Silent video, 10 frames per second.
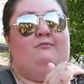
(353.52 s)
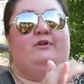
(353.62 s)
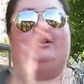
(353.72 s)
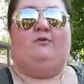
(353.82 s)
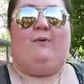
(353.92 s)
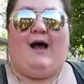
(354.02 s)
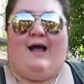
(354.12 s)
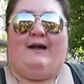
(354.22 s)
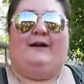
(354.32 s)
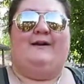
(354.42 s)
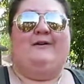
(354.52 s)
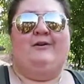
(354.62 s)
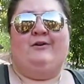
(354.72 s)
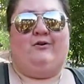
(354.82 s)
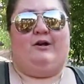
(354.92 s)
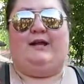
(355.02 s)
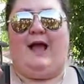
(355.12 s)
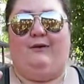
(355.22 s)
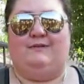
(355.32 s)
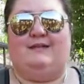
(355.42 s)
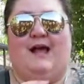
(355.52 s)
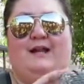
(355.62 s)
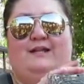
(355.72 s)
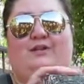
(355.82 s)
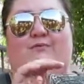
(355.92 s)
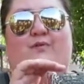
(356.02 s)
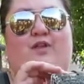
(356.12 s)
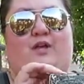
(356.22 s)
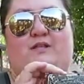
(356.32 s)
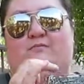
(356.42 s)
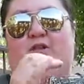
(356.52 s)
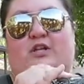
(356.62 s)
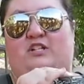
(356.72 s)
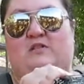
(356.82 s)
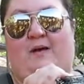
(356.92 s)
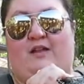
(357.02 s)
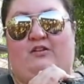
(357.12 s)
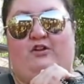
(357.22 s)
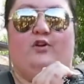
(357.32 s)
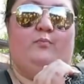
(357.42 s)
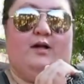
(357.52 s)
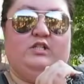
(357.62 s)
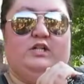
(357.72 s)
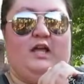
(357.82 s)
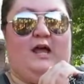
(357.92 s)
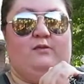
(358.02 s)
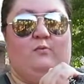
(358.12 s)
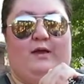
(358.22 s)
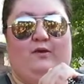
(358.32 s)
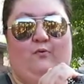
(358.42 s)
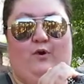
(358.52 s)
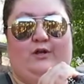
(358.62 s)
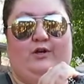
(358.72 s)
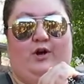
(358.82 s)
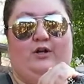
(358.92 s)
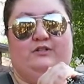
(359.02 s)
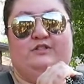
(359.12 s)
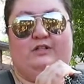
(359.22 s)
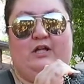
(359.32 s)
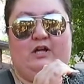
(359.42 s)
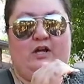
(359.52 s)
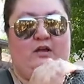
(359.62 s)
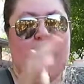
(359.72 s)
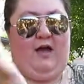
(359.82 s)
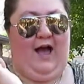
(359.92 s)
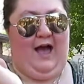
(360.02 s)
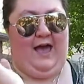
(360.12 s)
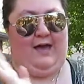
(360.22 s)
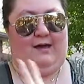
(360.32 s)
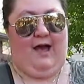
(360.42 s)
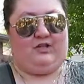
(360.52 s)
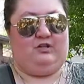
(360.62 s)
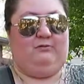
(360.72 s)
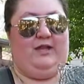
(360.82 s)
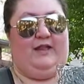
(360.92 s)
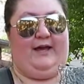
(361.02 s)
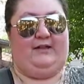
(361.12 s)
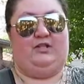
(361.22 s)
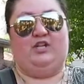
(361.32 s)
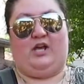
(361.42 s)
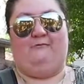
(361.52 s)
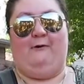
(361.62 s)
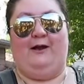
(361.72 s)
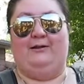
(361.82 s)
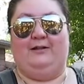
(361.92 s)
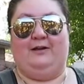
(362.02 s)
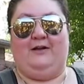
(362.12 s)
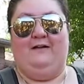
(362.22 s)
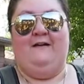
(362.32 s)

with your wire or your outside, it's really going to depend on your budget and the way you want your garden to look. I actually really like the chicken wire look.